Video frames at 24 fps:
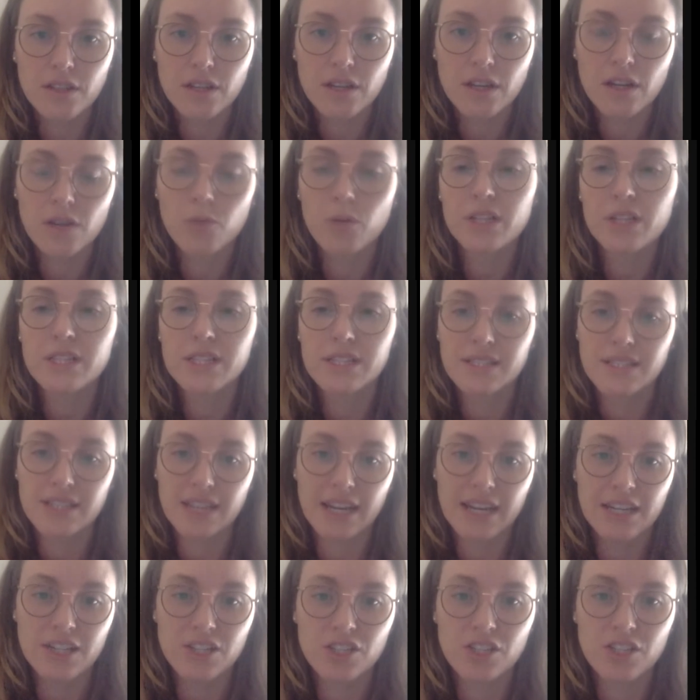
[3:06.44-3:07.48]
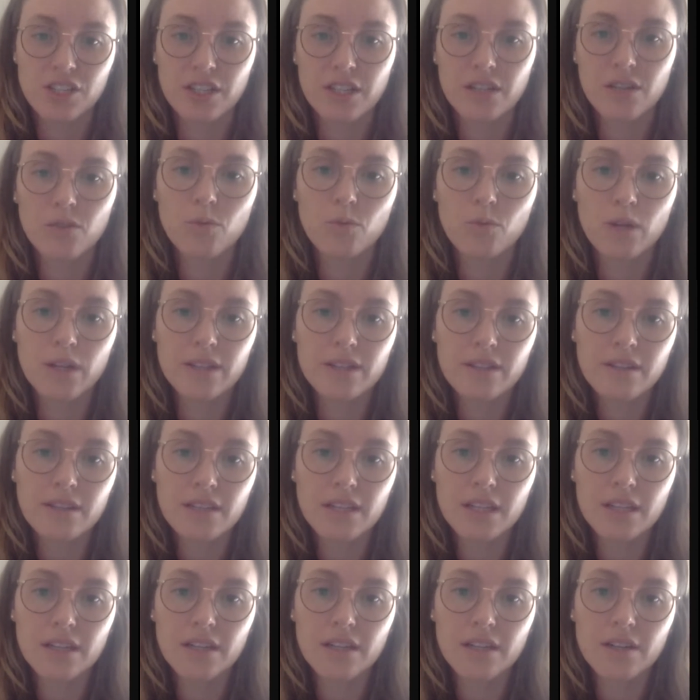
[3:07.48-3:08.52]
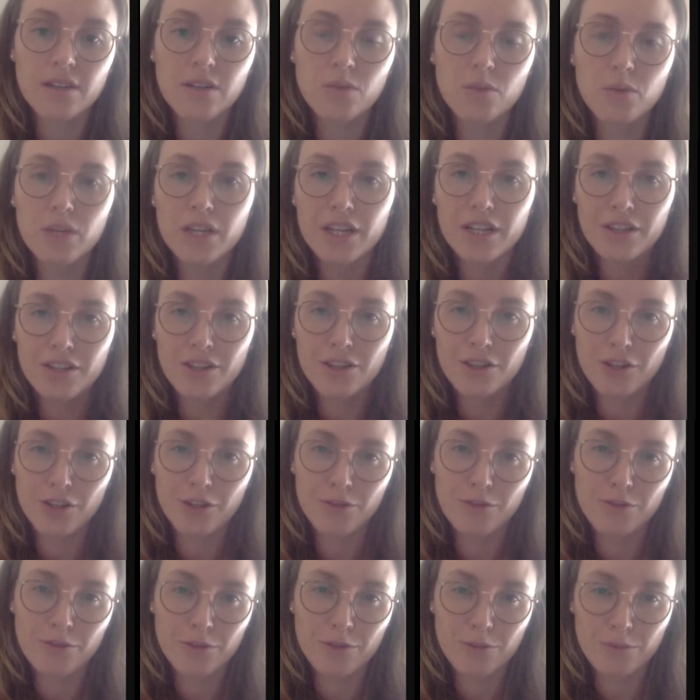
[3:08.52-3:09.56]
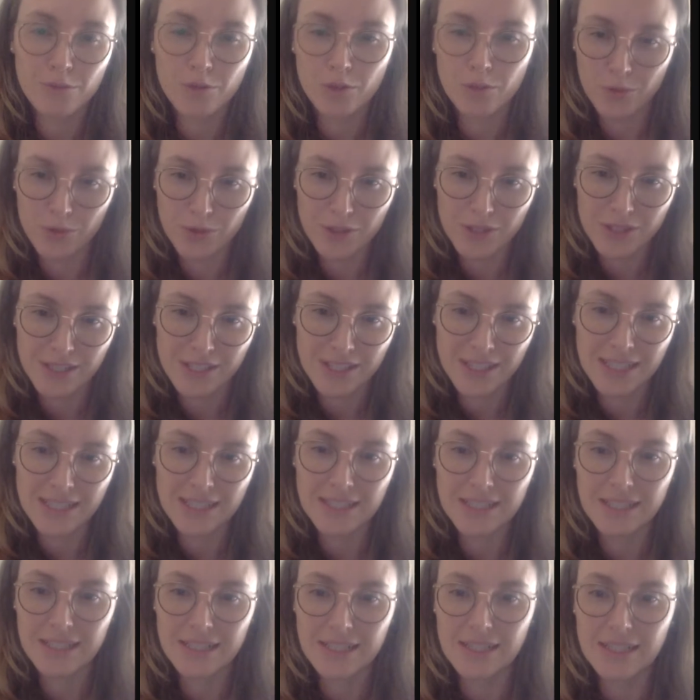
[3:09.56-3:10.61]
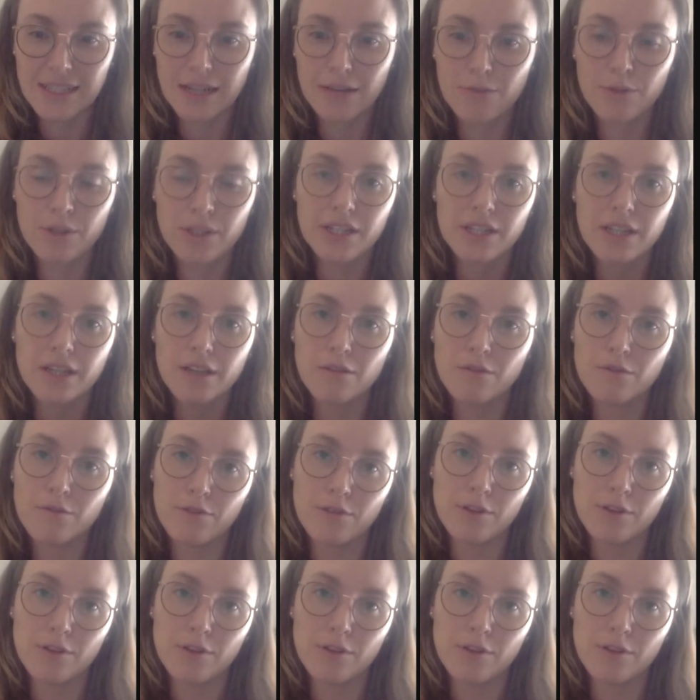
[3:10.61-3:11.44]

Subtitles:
What is caching? One thing we can learn from computer science is that reading